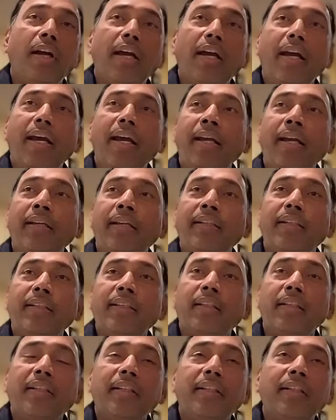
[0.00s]
and
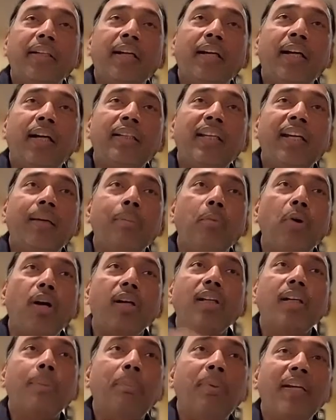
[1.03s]
uh, their
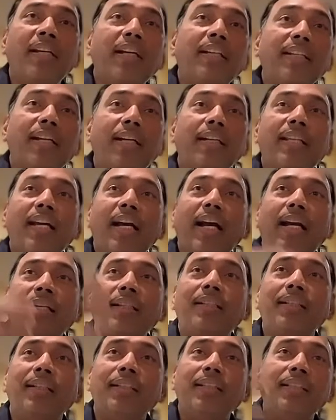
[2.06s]
model predicted
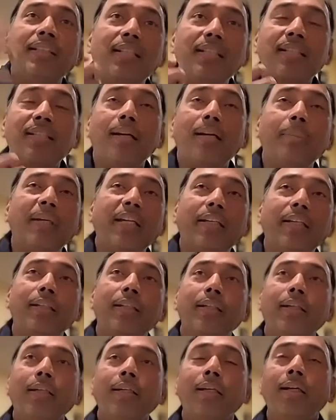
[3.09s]
that uh, this is coming.
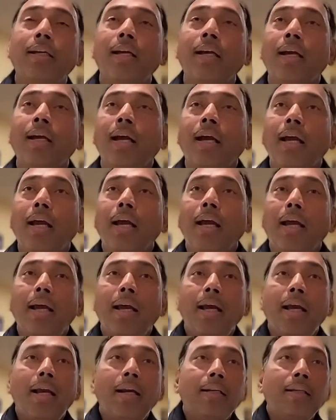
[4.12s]

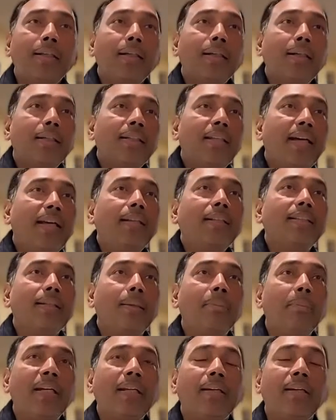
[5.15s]
And uh, then
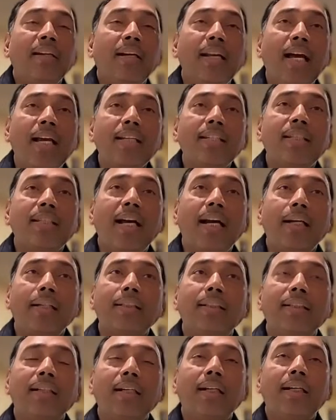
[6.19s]
somebody realized that
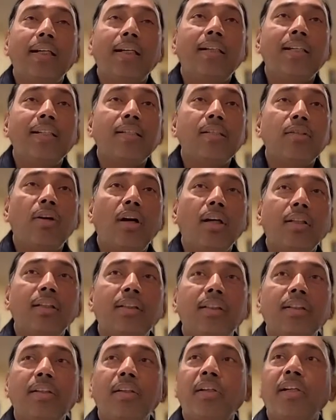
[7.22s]
uh, it is not
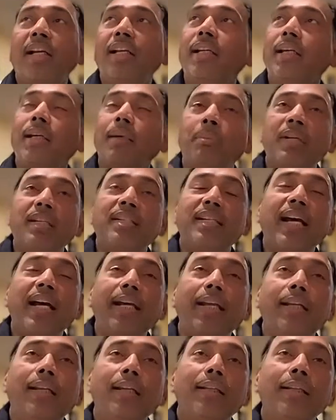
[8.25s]
really a
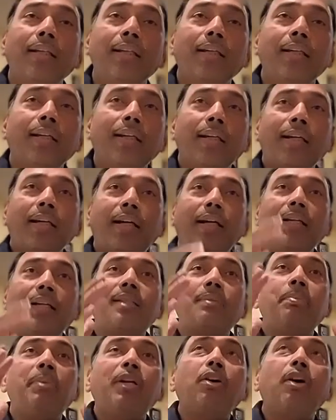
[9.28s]
missile.
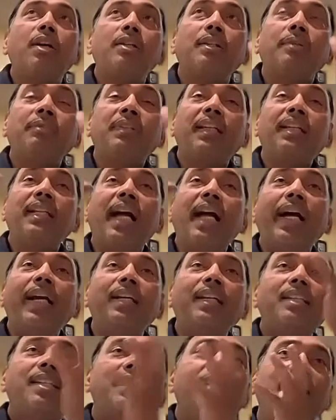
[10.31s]
It's because of the
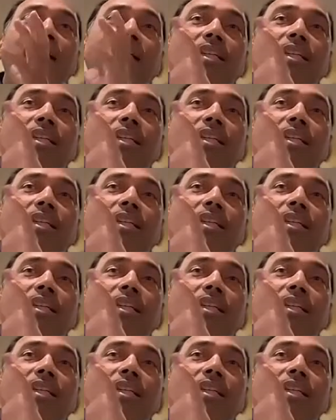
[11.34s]
lights in